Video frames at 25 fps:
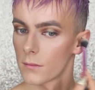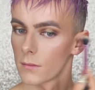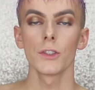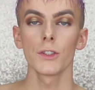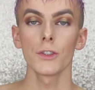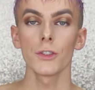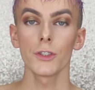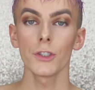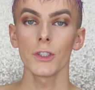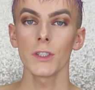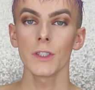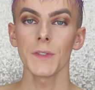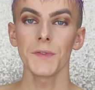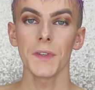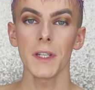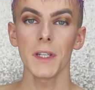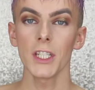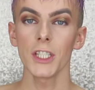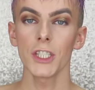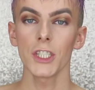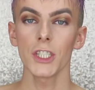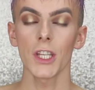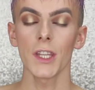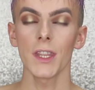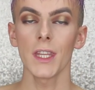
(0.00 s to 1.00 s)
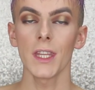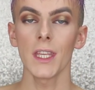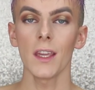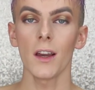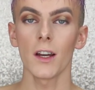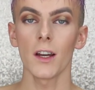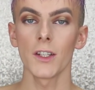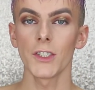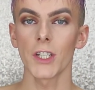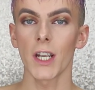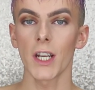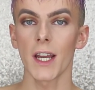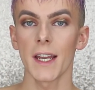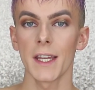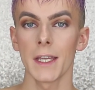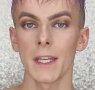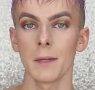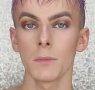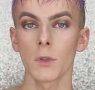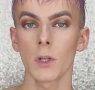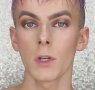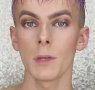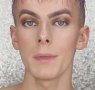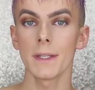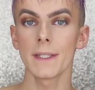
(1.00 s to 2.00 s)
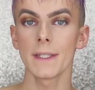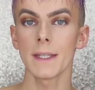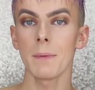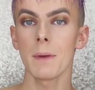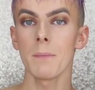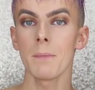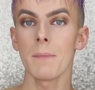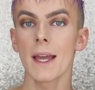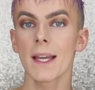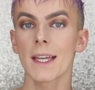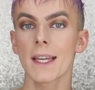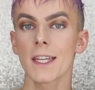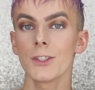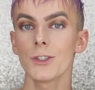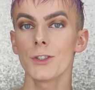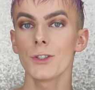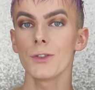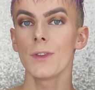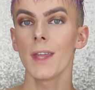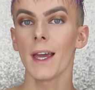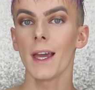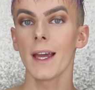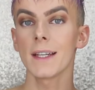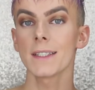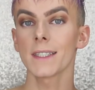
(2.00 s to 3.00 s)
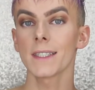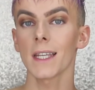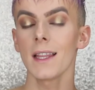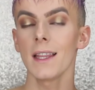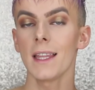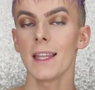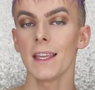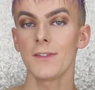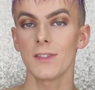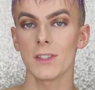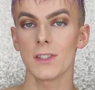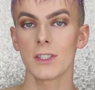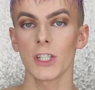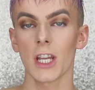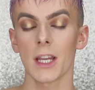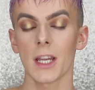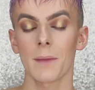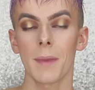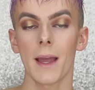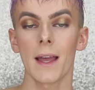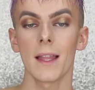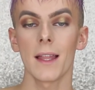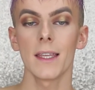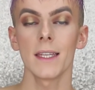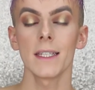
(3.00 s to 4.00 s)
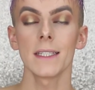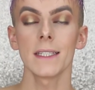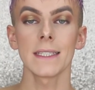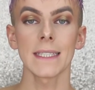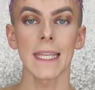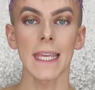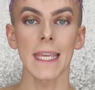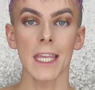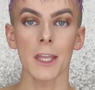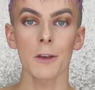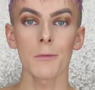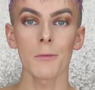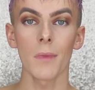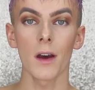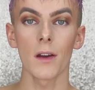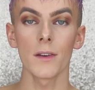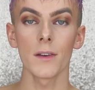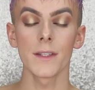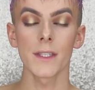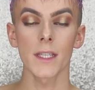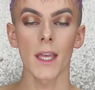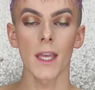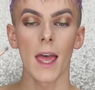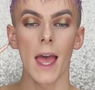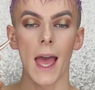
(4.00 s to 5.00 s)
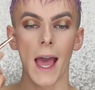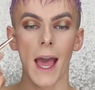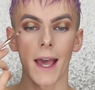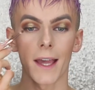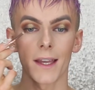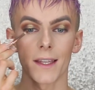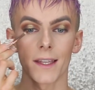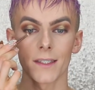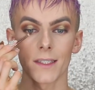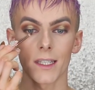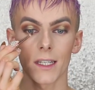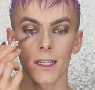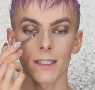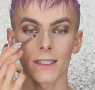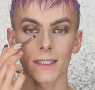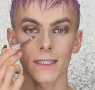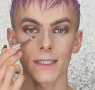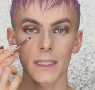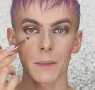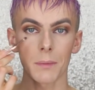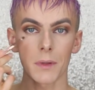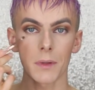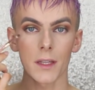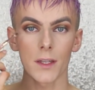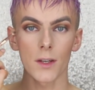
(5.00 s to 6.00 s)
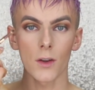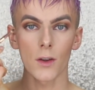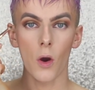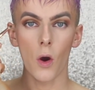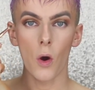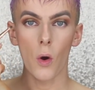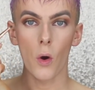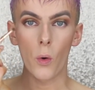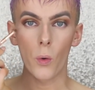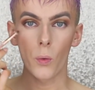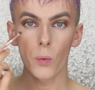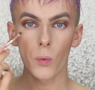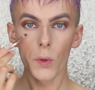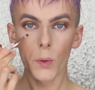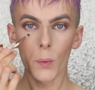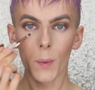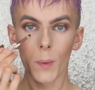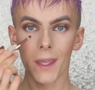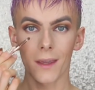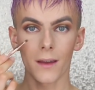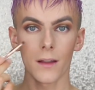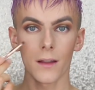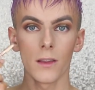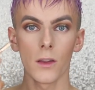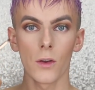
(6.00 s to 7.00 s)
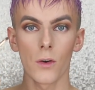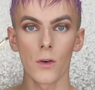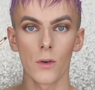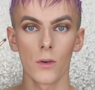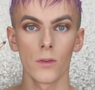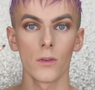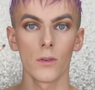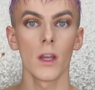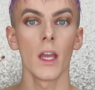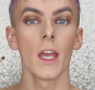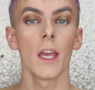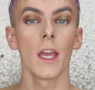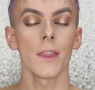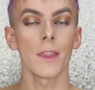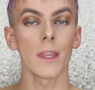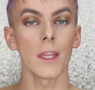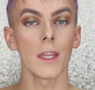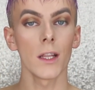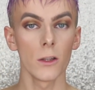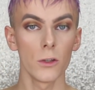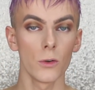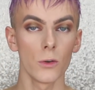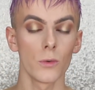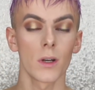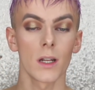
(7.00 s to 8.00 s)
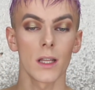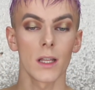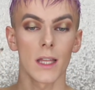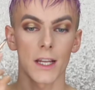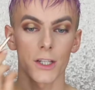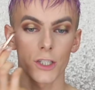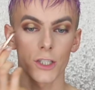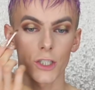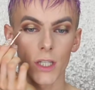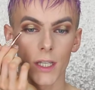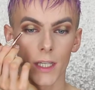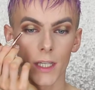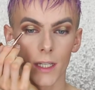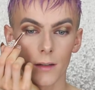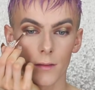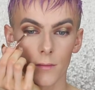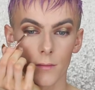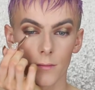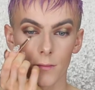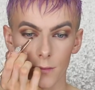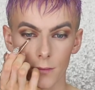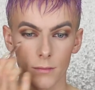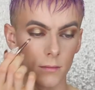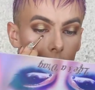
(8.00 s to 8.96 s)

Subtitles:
So just to finish the under eye, I'm going to be dipping back into that Life's a Drag palette, taking Mud, and stippling it all the way along the lower lash line.